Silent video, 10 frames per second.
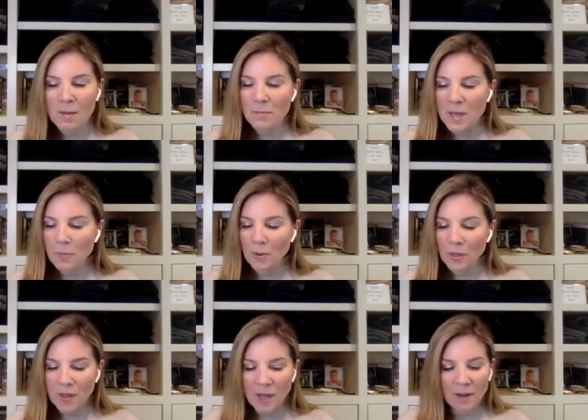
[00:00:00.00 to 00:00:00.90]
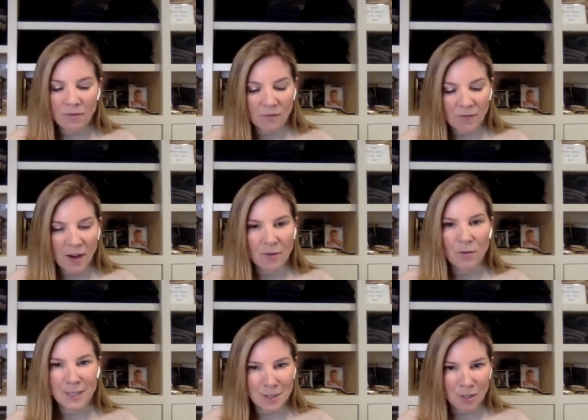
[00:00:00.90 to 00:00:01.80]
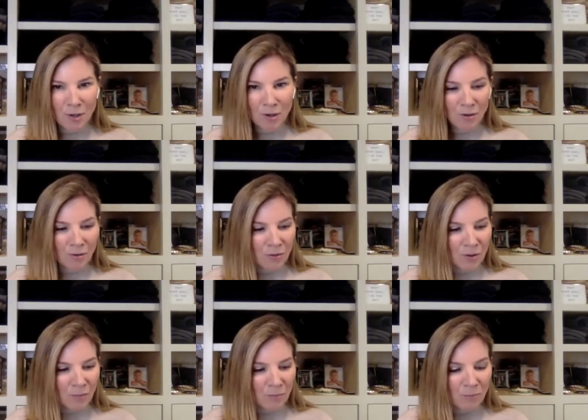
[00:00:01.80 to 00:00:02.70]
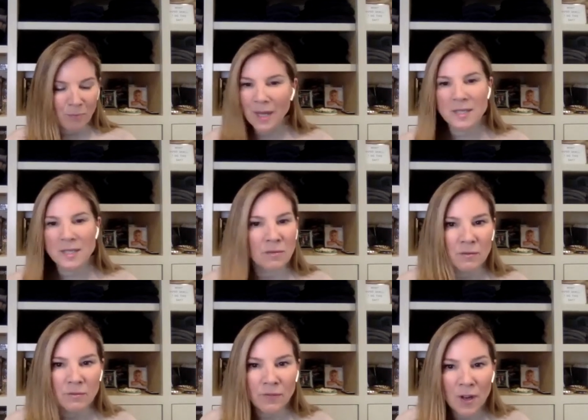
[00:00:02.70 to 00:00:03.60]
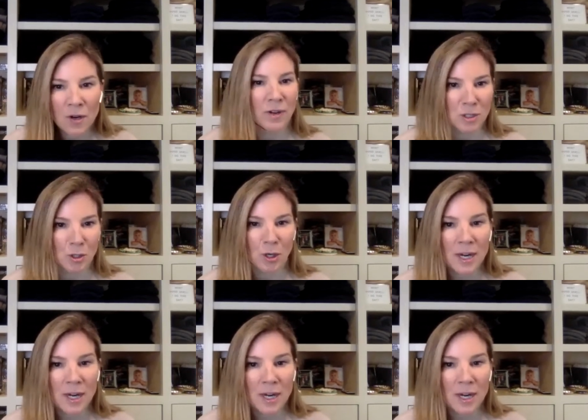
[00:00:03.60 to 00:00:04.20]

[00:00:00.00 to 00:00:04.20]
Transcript: people think of the founder as their, their best fundraiser.